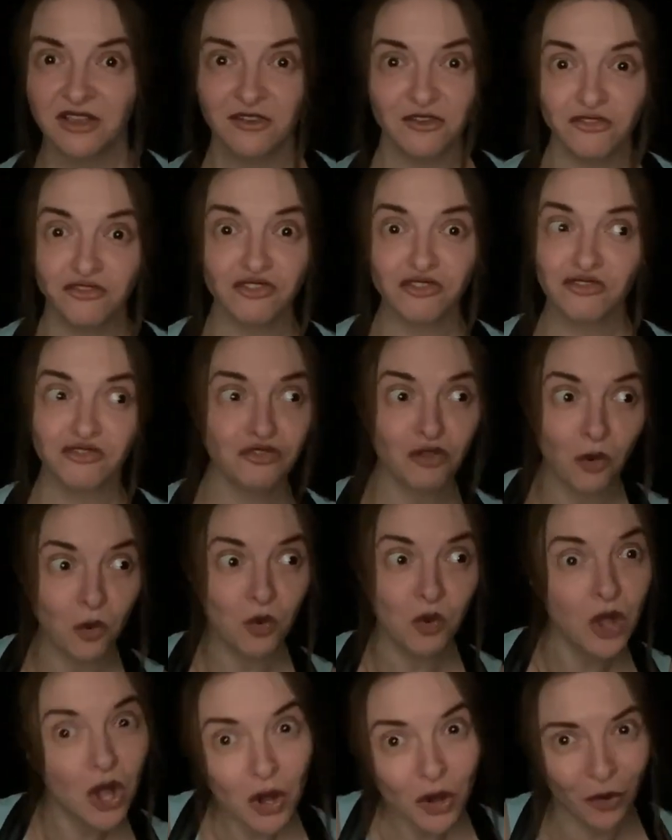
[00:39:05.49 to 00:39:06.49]
You just
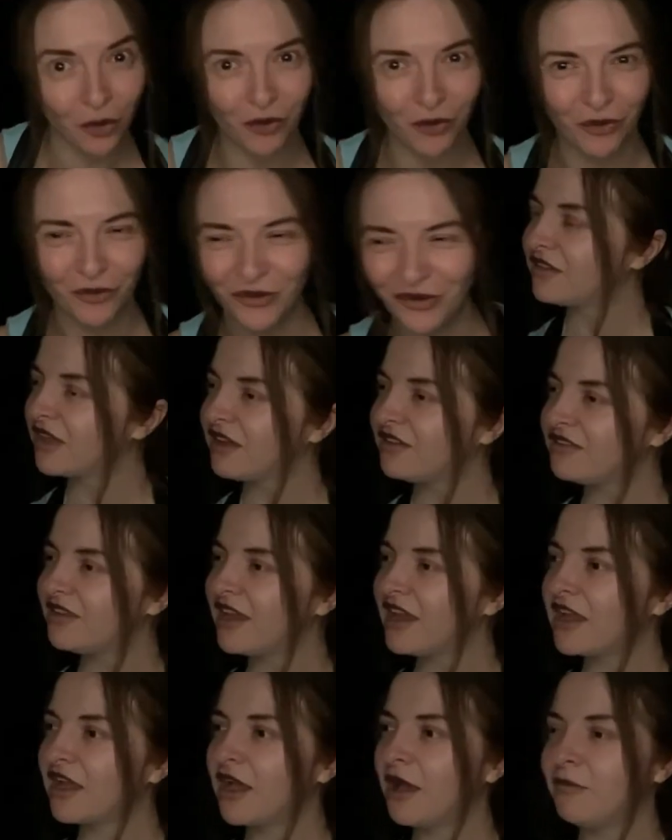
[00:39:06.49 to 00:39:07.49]
don't know. So I
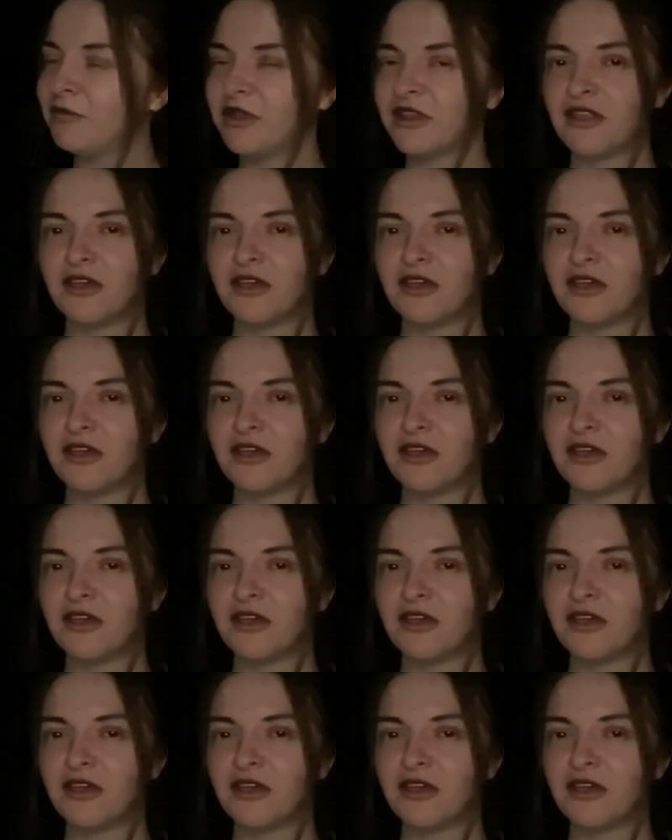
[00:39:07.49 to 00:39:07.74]
take a couple